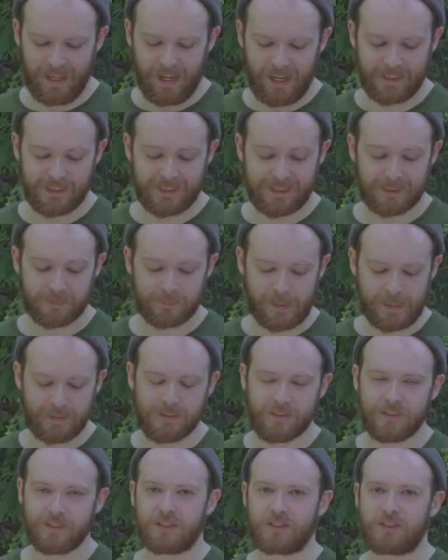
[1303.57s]
I'd spent
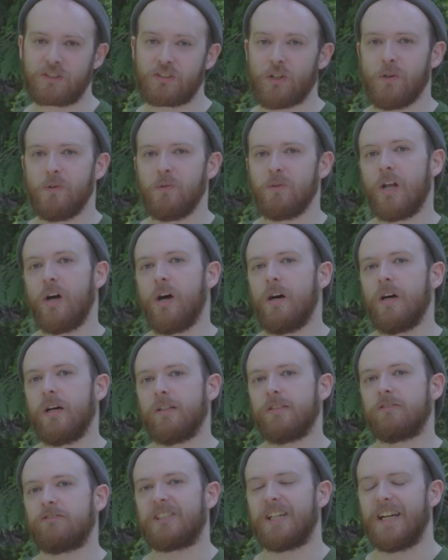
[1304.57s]
so
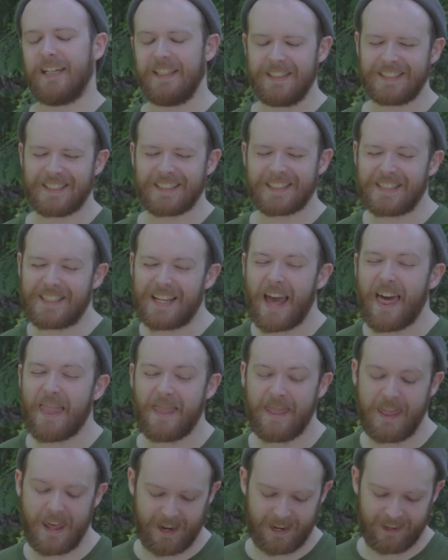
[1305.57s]
long trying to get
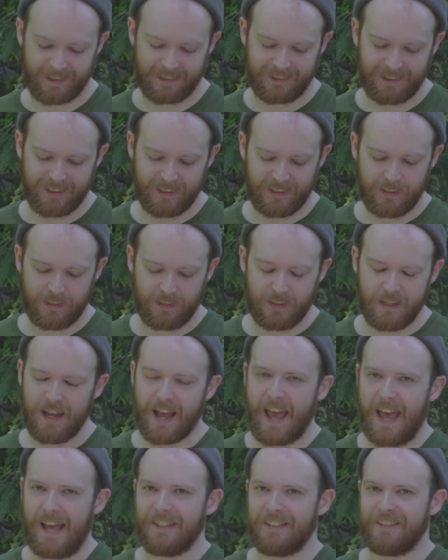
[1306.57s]
there,
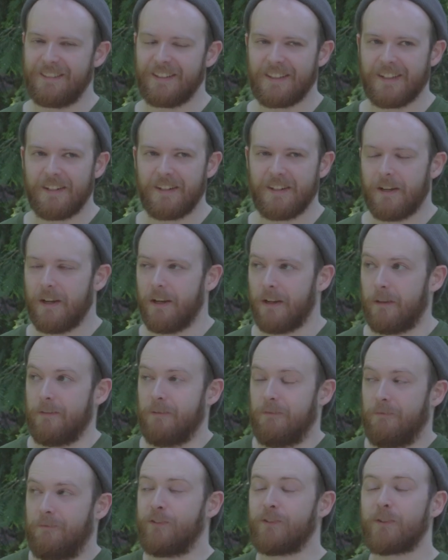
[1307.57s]
and
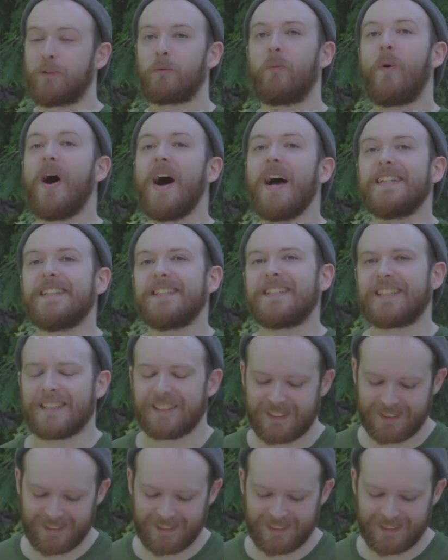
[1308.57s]
for what?